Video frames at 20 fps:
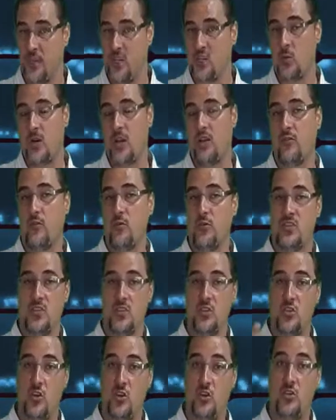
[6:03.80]
This will of course
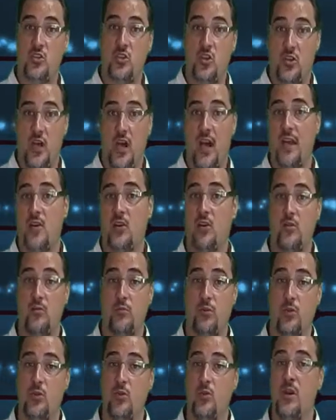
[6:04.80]
in turn turn the icon
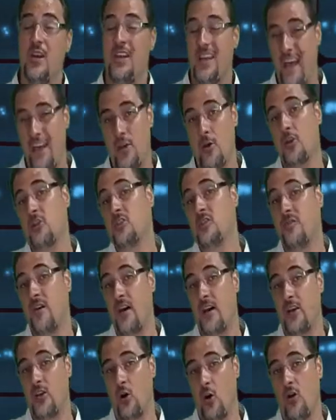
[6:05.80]
blue and
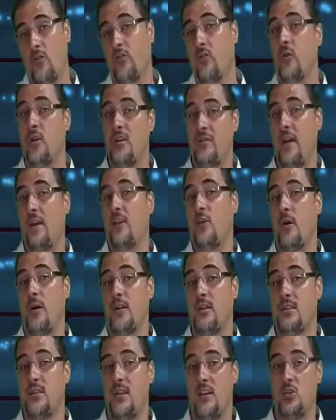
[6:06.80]
notify your overall
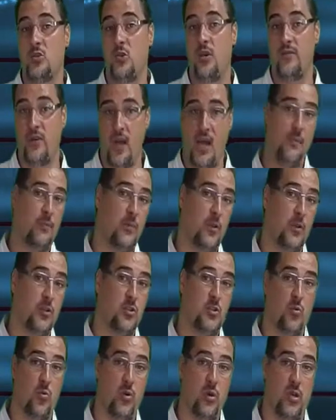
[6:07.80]
evaluator that you have now
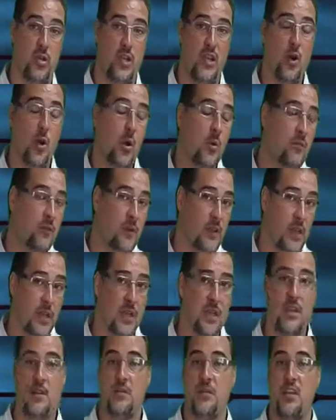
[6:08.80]
uploaded your work, and hopefully
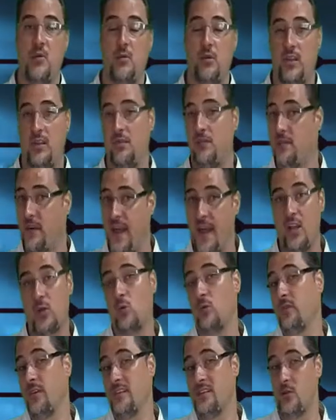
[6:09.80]
he will then flag it
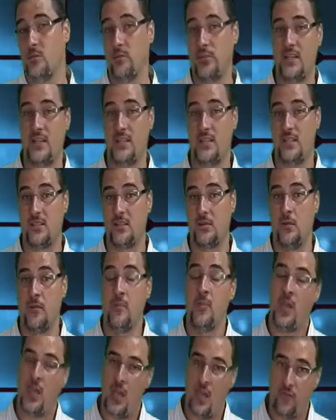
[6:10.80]
off as completed.
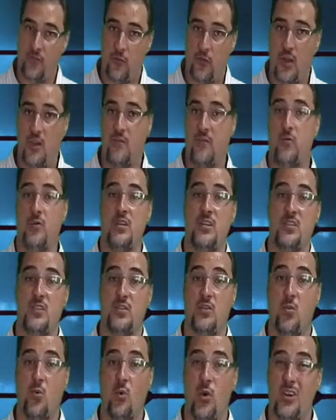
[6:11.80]
If for whatever
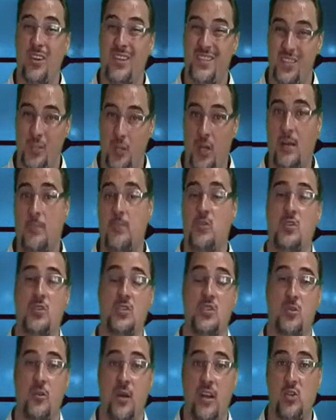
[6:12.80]
reason the work is not up to the
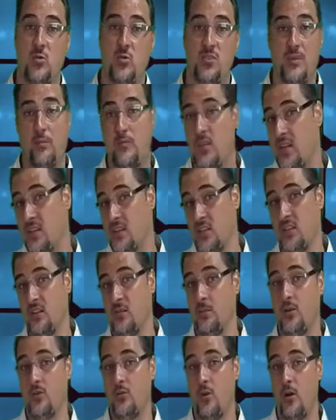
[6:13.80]
scratch or something is a
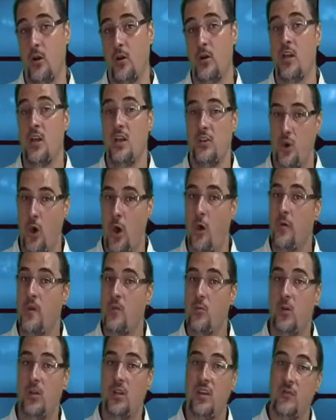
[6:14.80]
little bit wrong, your OE
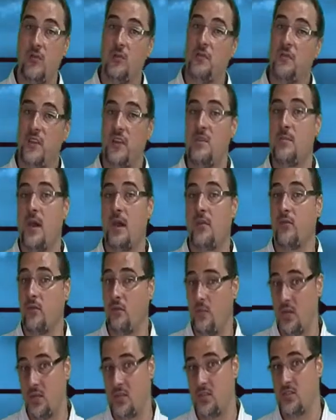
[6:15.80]
will give you feedback
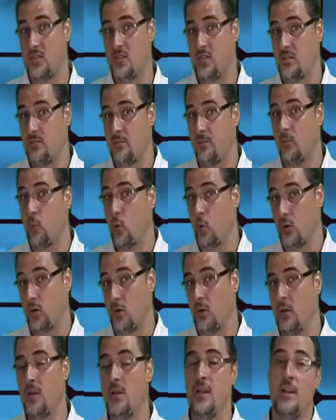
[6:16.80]
from his
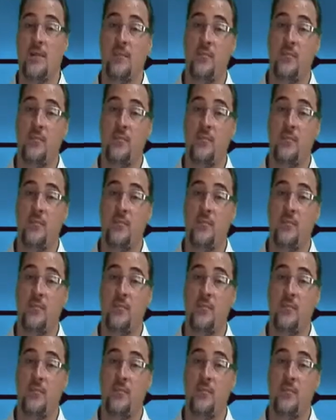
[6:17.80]
portal.